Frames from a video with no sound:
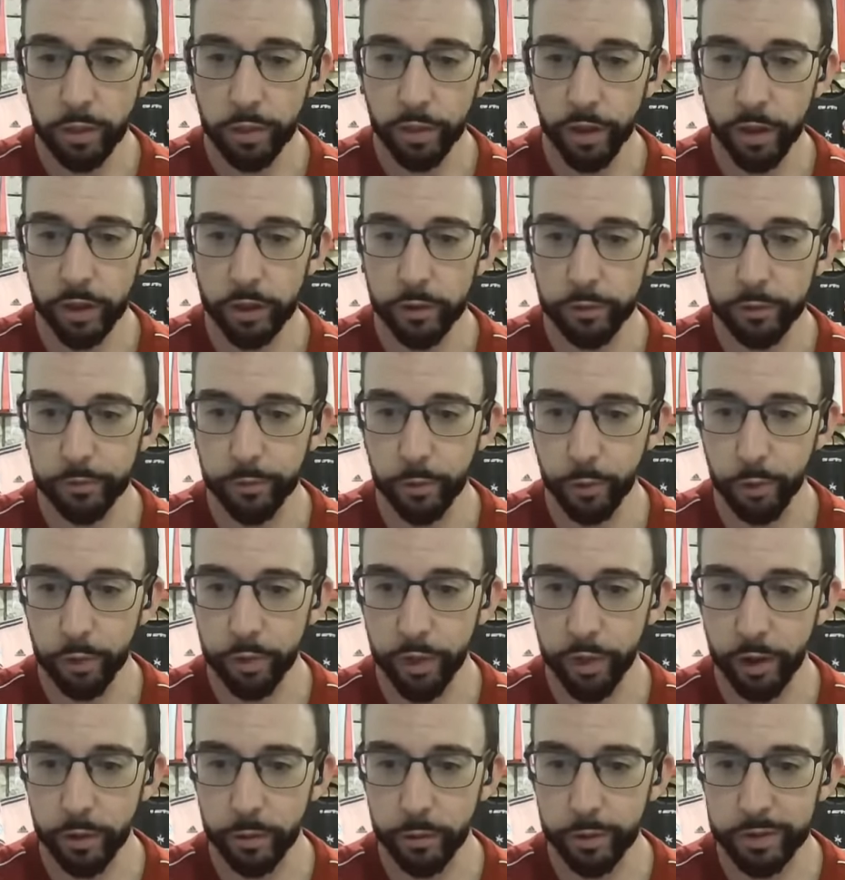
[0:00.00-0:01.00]
thank you
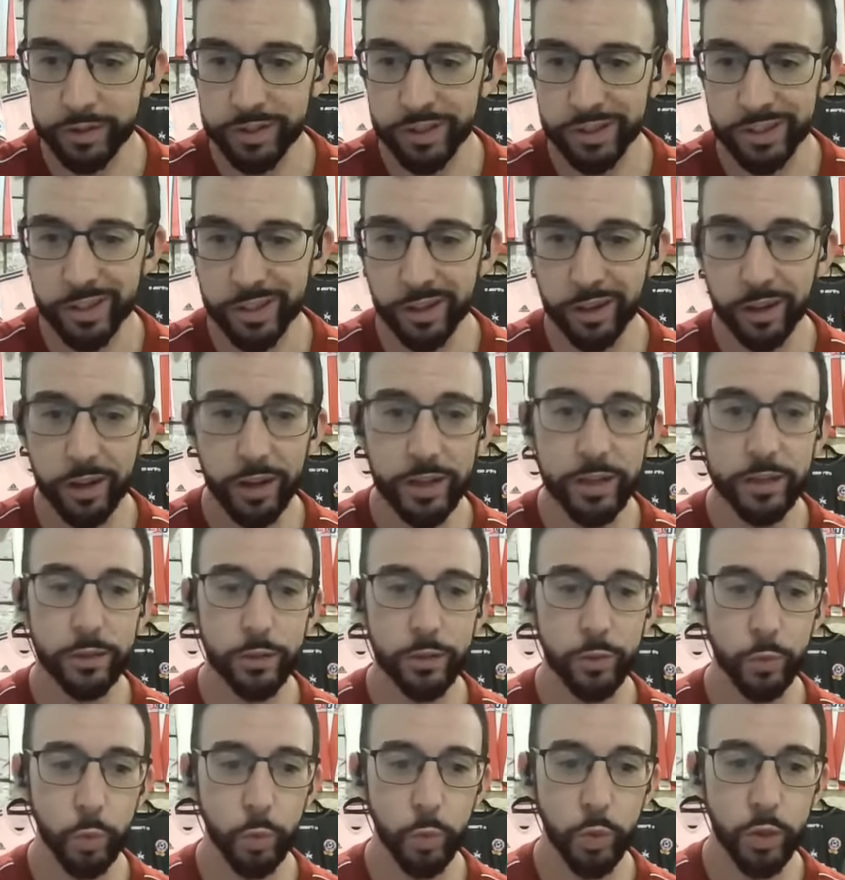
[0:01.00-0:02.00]
for those
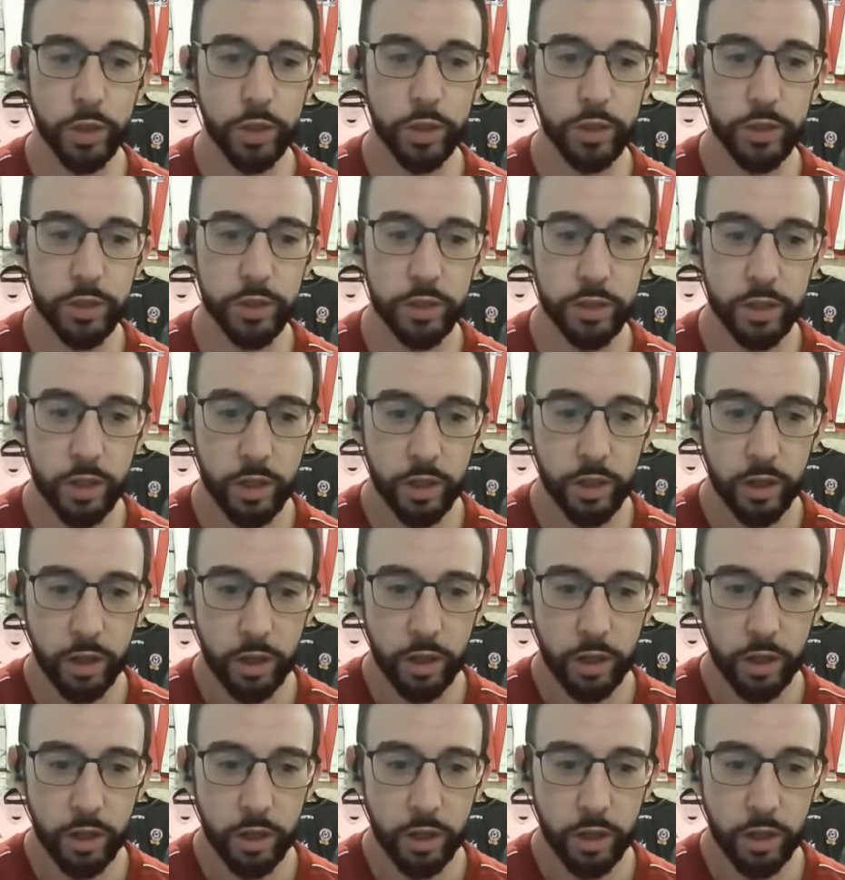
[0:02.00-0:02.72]
kind words.